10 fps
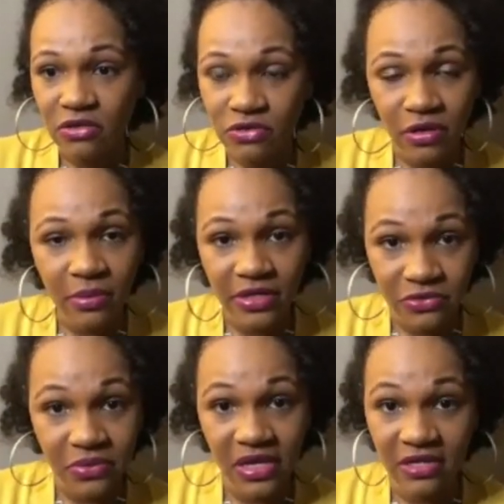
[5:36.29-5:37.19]
you know what,
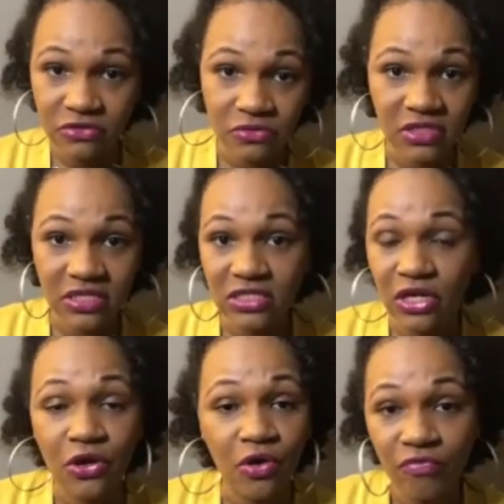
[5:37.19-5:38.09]
you can do this
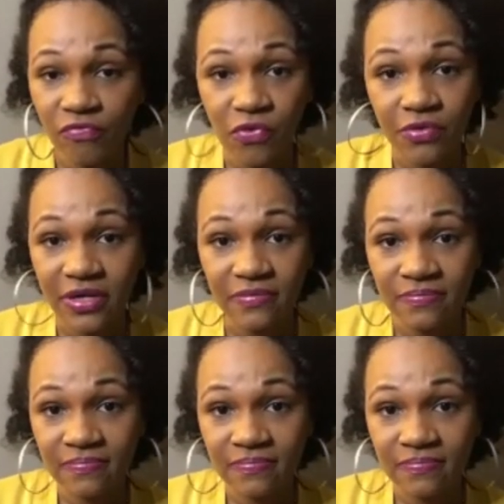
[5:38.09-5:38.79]
and go for it.